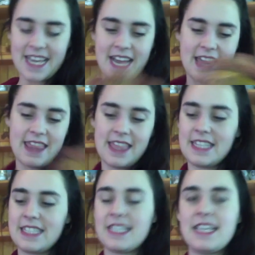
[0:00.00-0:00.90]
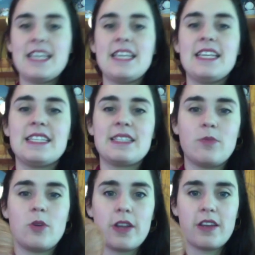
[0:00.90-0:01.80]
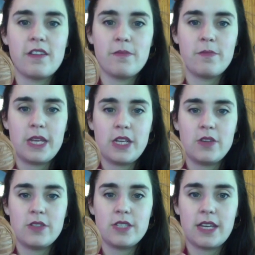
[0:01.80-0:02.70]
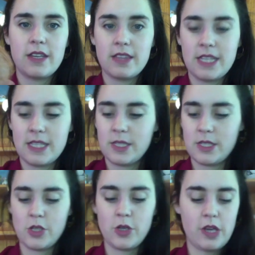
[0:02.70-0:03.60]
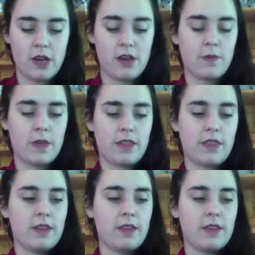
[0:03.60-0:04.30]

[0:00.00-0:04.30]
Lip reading: And this is what I've been using this new yarn with.